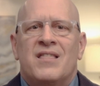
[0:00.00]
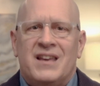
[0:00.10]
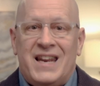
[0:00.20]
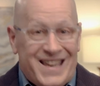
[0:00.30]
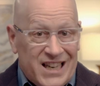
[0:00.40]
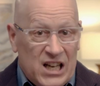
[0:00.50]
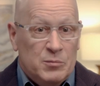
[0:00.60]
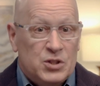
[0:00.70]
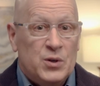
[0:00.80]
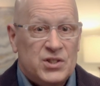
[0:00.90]
then he
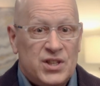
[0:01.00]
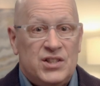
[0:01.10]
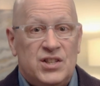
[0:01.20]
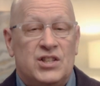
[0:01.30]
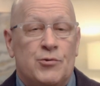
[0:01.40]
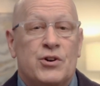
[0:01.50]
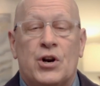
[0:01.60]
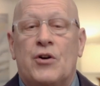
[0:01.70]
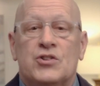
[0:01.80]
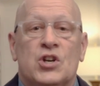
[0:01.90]
comes to his senses and
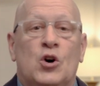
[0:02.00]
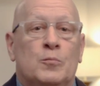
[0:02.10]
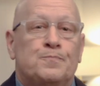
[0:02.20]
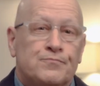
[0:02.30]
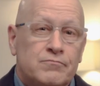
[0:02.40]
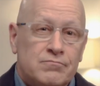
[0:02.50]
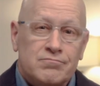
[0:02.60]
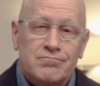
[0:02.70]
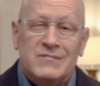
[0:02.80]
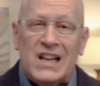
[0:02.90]
returns home.
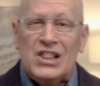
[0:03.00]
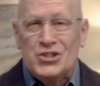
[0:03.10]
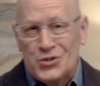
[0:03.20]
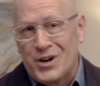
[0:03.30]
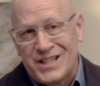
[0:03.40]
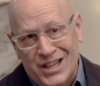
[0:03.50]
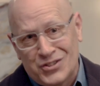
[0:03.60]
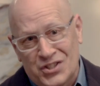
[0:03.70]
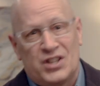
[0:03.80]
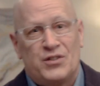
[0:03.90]
The story
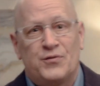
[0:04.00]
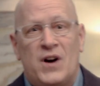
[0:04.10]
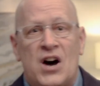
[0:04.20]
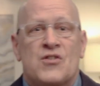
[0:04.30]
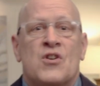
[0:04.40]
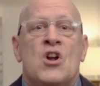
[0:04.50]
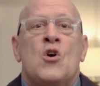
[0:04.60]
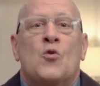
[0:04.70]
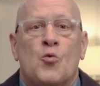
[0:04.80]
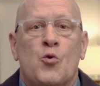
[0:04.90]
tells us that the father
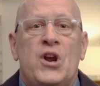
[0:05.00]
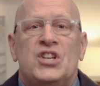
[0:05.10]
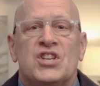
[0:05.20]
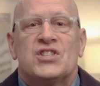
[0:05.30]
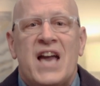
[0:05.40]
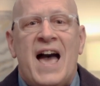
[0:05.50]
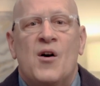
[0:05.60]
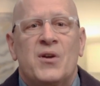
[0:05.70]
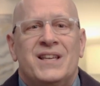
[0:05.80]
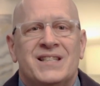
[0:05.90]
reaches
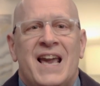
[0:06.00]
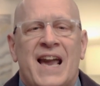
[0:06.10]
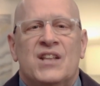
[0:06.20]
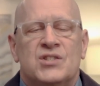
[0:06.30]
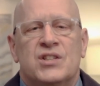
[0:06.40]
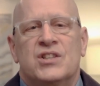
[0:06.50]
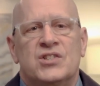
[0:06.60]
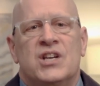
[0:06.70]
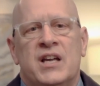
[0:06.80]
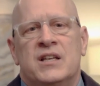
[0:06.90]
out his hands to the
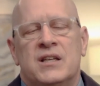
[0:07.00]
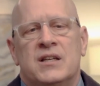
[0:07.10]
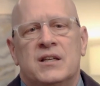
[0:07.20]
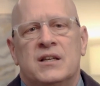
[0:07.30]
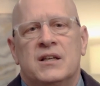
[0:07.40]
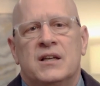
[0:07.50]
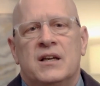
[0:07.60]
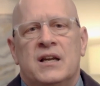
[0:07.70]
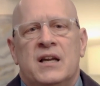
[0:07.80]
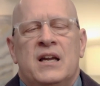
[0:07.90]
son.
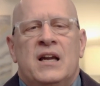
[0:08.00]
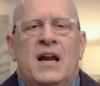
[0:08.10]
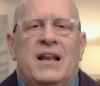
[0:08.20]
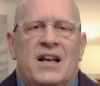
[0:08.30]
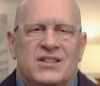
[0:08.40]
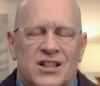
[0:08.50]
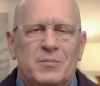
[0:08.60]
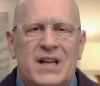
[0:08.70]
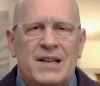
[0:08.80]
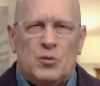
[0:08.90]
Now,
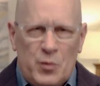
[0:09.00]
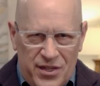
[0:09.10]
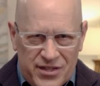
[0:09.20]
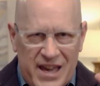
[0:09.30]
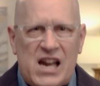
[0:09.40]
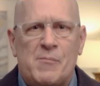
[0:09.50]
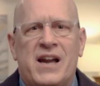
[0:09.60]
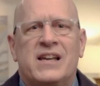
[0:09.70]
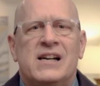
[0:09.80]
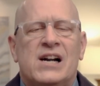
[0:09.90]
sometimes when we think
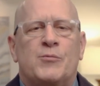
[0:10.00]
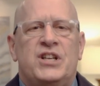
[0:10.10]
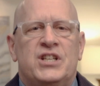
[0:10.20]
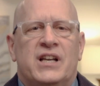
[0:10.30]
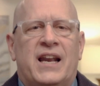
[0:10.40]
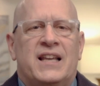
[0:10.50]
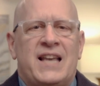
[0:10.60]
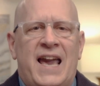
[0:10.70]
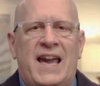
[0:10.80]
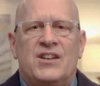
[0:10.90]
about God reaching out his
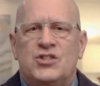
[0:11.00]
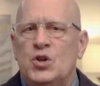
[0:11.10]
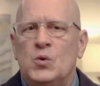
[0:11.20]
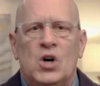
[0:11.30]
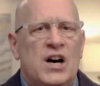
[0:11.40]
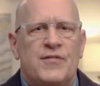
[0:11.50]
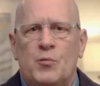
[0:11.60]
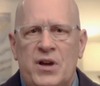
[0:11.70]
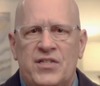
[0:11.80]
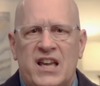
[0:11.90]
hand, too
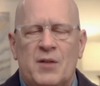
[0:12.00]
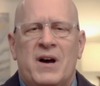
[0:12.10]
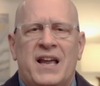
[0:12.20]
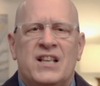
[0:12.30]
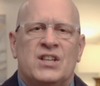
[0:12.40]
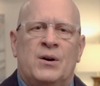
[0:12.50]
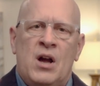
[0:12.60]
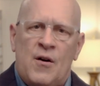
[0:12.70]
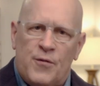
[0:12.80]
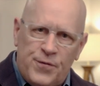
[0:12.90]
often we think about it's a
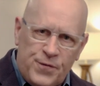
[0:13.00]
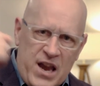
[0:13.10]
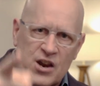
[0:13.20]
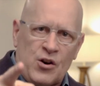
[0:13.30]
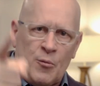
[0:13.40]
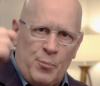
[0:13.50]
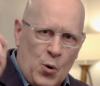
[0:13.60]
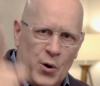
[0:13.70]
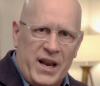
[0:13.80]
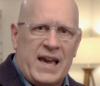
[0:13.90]
finger
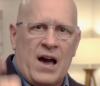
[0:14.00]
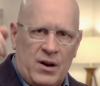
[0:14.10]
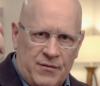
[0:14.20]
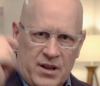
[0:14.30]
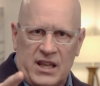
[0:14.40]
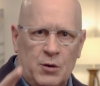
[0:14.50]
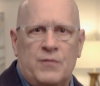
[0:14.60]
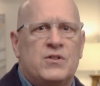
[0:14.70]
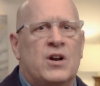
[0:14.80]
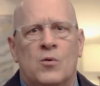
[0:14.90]
pointing out everything
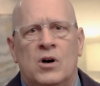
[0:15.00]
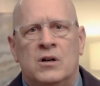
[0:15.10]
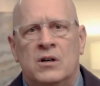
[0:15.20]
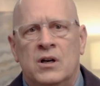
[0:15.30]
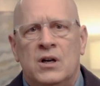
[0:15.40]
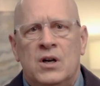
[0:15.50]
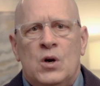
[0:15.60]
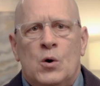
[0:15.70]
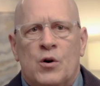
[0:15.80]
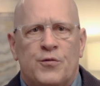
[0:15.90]
we've done wrong
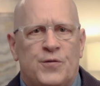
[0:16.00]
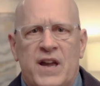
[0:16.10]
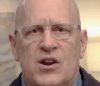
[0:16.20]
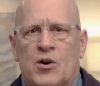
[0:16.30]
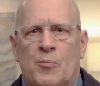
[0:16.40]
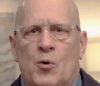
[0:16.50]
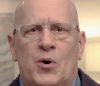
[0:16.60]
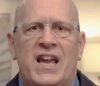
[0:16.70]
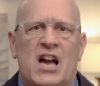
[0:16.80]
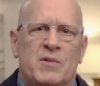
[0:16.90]
or a finger
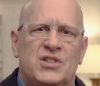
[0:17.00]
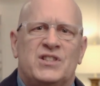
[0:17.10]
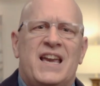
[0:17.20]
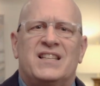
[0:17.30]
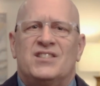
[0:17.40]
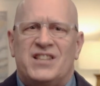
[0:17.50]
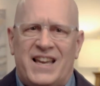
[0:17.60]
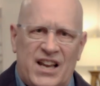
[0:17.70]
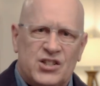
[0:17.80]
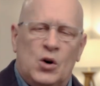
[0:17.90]
pointing out mistakes and
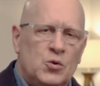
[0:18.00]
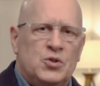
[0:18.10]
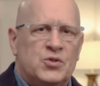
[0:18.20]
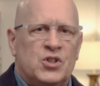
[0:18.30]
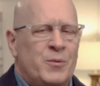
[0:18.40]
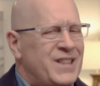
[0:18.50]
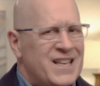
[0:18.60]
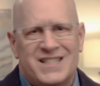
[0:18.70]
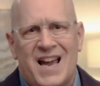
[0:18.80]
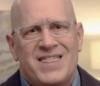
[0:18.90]
saying, I told you so. But
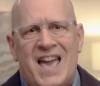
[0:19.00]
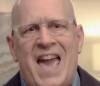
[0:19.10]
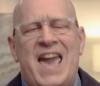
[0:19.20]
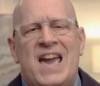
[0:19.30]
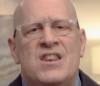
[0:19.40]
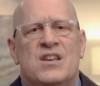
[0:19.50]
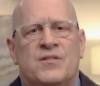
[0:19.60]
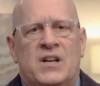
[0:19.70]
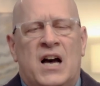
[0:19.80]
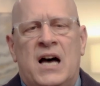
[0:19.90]
that's not the hand
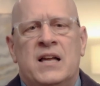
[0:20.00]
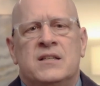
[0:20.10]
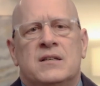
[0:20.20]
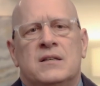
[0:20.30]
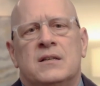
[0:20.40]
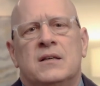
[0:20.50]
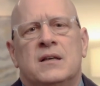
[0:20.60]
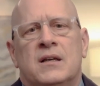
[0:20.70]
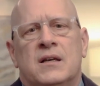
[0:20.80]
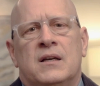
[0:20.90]
of God.
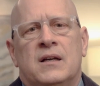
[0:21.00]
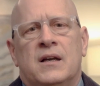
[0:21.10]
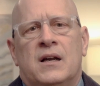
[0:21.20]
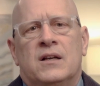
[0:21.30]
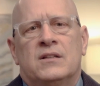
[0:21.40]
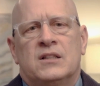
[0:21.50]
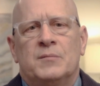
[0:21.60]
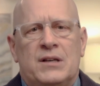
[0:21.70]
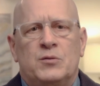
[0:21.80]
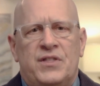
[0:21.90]

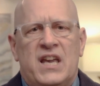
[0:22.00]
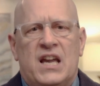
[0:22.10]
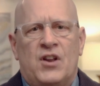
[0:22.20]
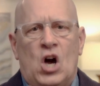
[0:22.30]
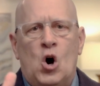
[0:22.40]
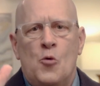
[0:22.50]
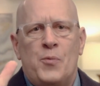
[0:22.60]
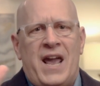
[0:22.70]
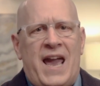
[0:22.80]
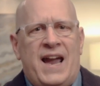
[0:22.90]
Sometimes we think of an
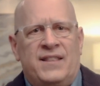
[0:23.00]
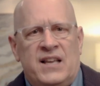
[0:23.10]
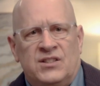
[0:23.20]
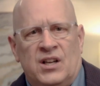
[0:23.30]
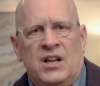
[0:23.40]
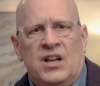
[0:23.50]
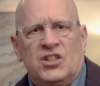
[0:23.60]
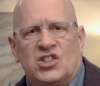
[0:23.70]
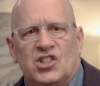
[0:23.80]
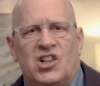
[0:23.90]
open hand that's a
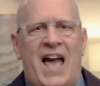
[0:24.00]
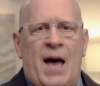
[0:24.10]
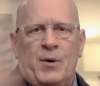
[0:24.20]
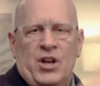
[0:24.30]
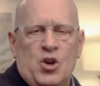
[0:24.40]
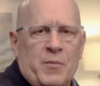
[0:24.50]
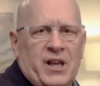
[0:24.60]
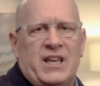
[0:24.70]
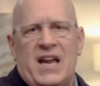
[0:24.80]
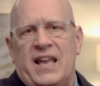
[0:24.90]
slap, a
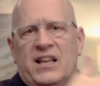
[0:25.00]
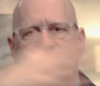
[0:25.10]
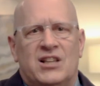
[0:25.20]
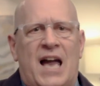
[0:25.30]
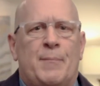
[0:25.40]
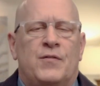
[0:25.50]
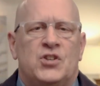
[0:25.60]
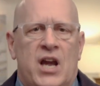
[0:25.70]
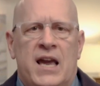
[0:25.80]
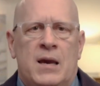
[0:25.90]
humiliating slap of
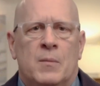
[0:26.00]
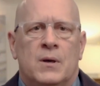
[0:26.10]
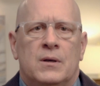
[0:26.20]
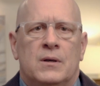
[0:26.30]
shame.